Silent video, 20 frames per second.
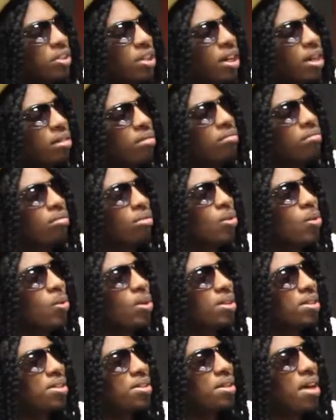1Chainz, you
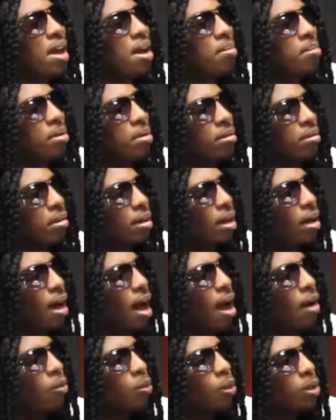want to stand me.
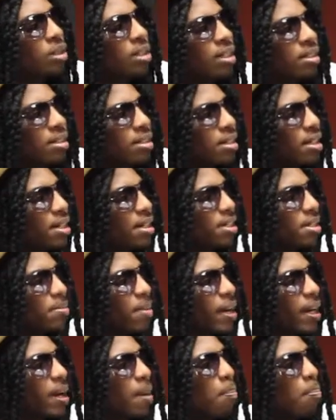Everyone thinks it's easy
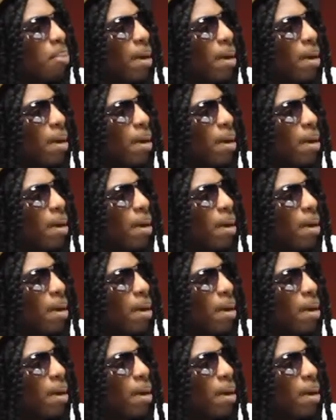making